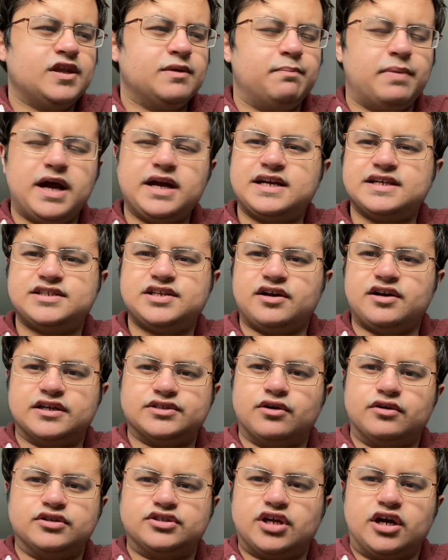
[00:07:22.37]
Paquetá is
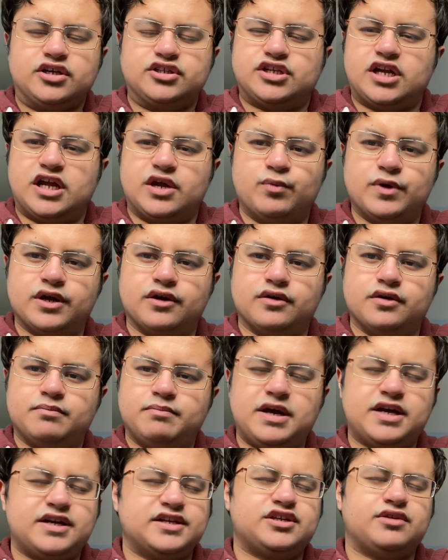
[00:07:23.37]
not a touchline winger.
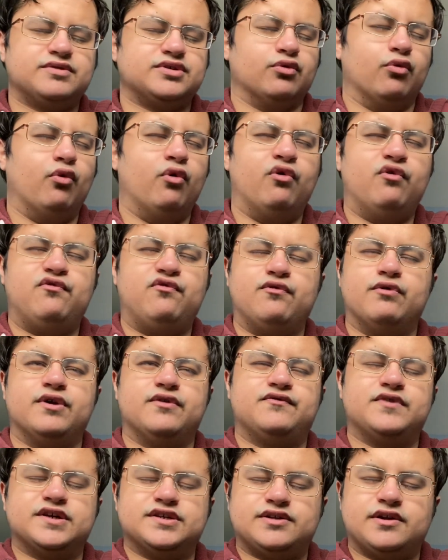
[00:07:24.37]
Paquetá was awful in the
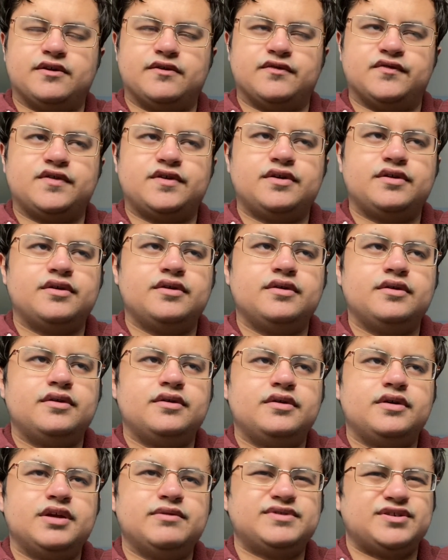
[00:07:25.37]
first half.
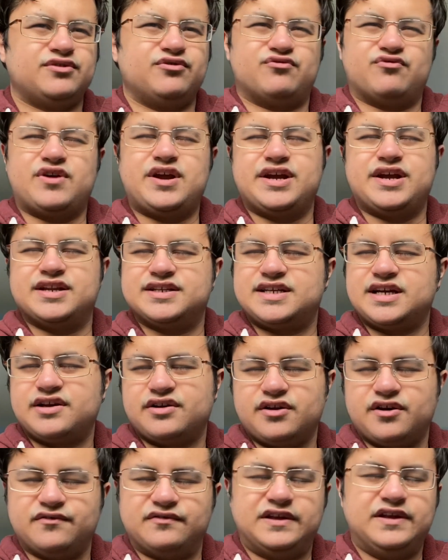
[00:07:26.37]
He wasn't great in the
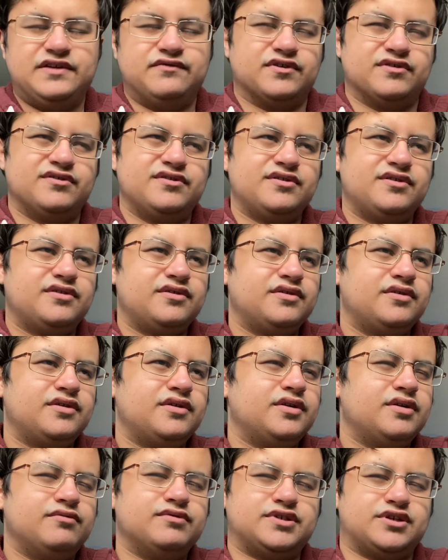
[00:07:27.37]
second half either. It
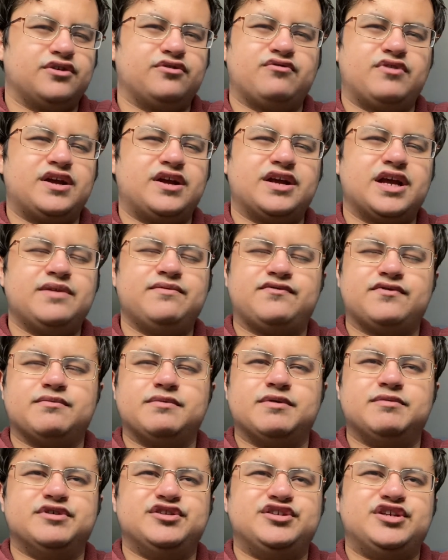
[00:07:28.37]
wasn't a great game from
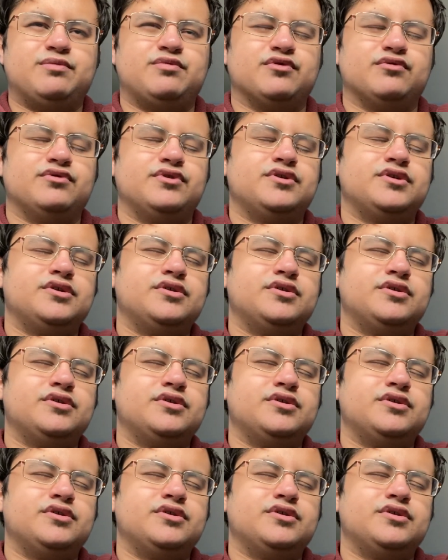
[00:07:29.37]
him in general.